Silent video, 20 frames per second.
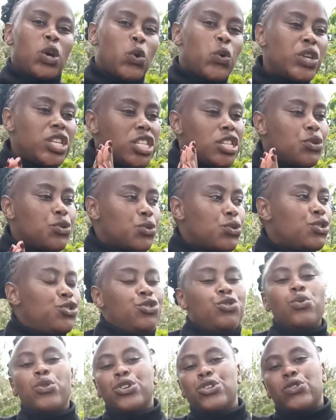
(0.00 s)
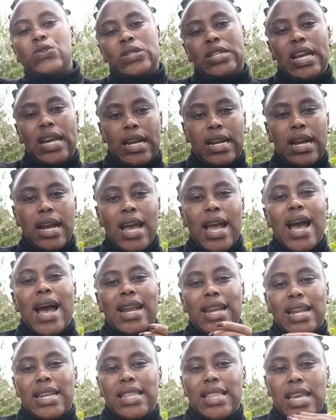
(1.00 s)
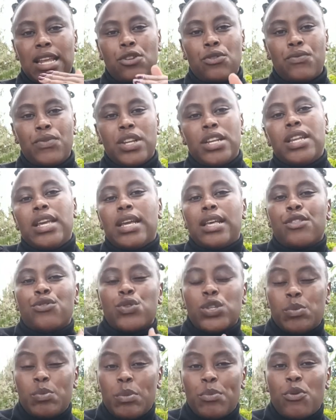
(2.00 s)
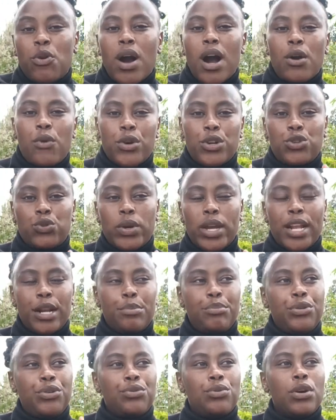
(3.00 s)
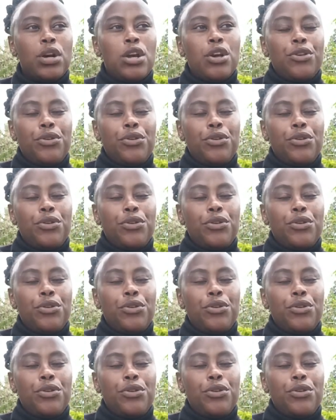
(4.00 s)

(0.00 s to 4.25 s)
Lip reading: which route do you want to take, and at the end of the day those people are going to help you,